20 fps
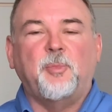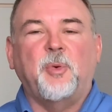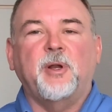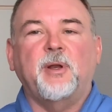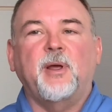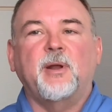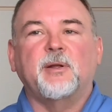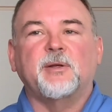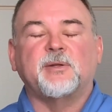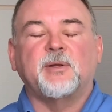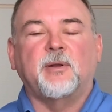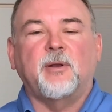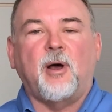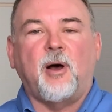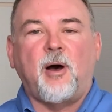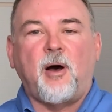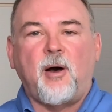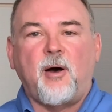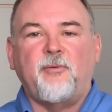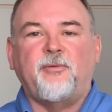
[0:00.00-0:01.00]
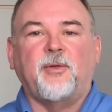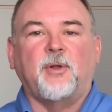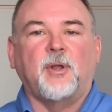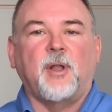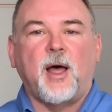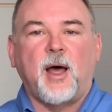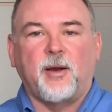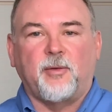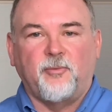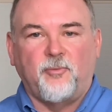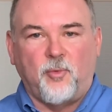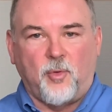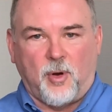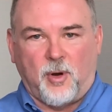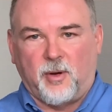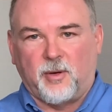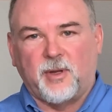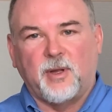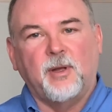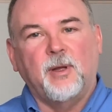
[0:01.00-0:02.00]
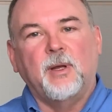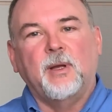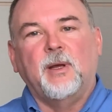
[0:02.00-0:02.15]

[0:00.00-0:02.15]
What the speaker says: but it is an awful lot of work.